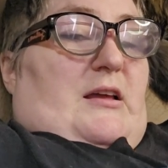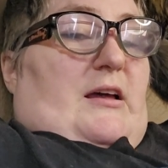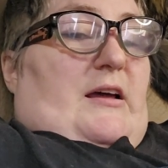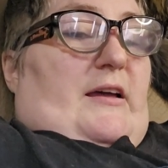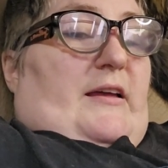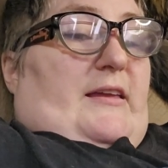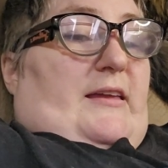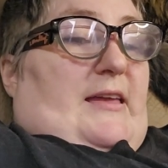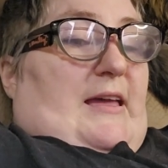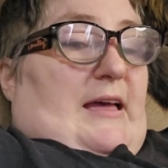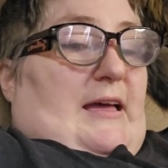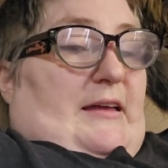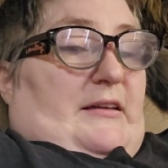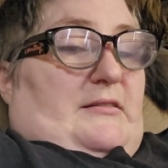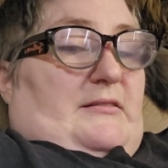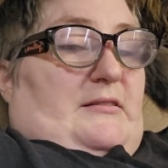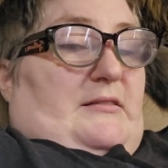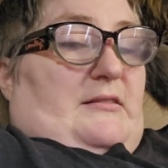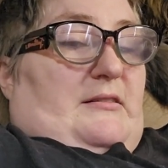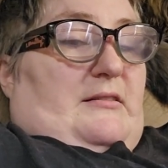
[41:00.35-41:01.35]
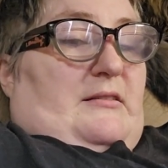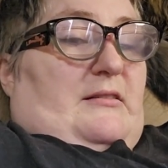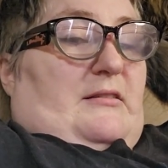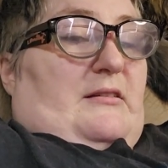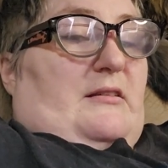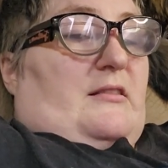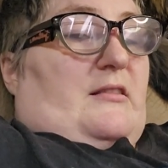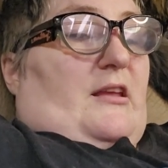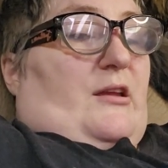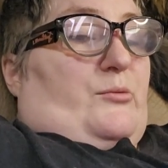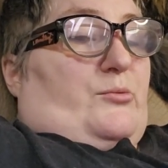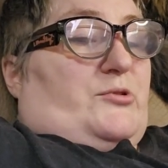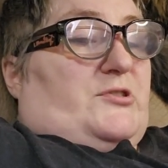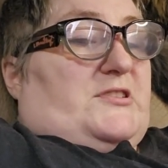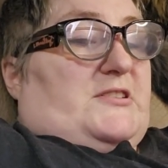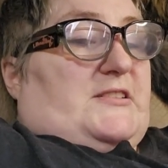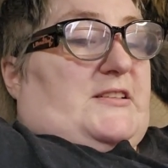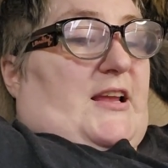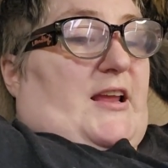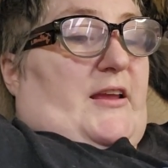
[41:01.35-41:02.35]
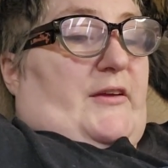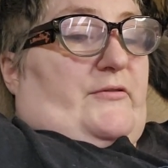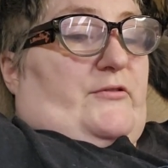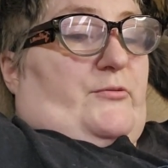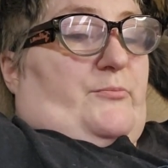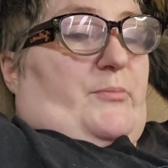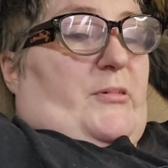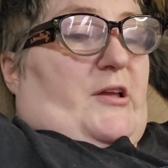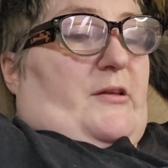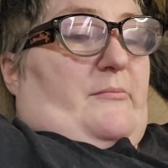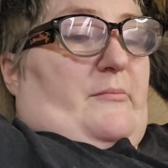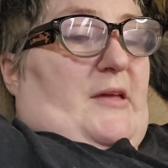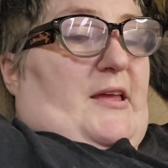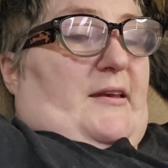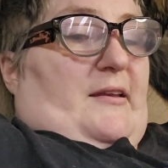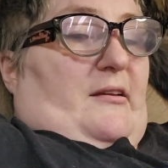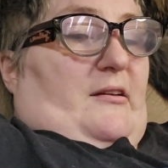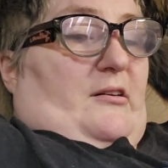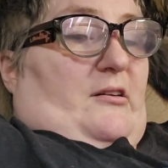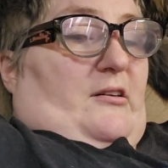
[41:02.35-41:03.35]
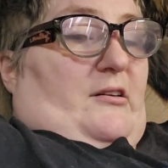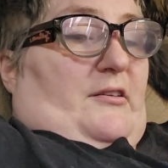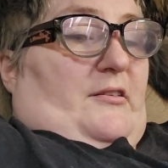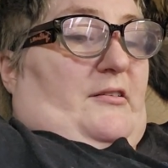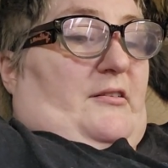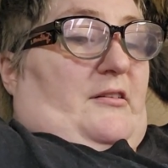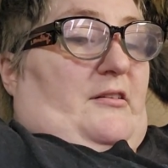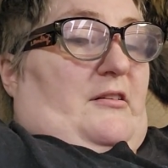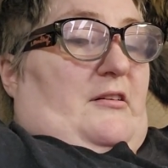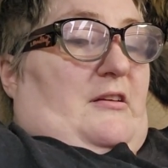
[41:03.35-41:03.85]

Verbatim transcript: Again, they were saved by Menion,